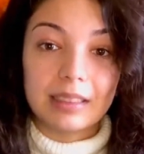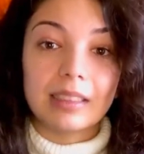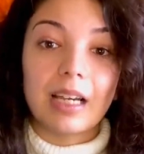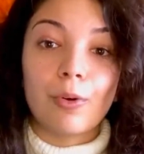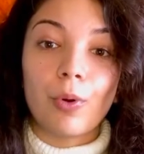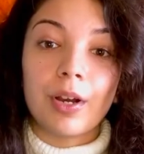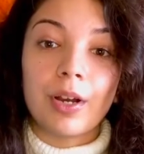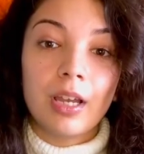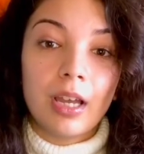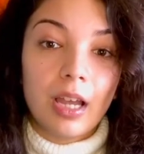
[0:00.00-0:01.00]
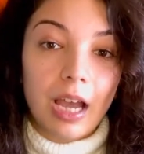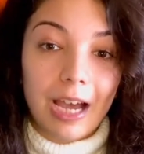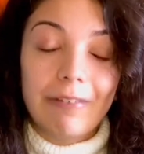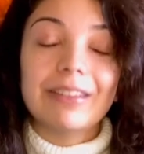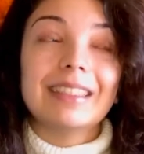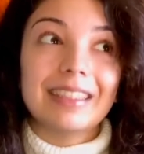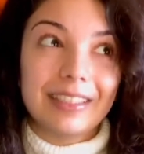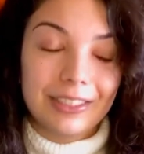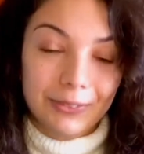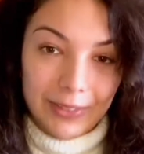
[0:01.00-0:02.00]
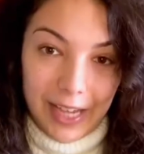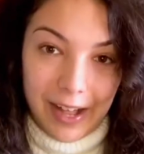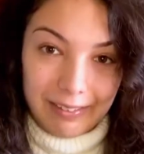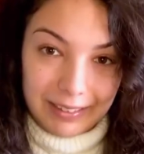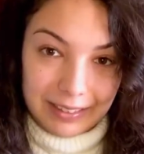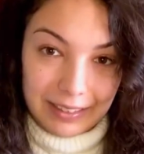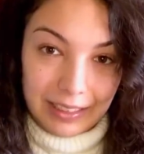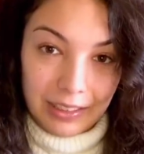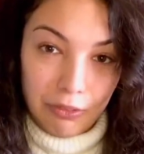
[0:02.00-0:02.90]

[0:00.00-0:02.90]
in our outside reality,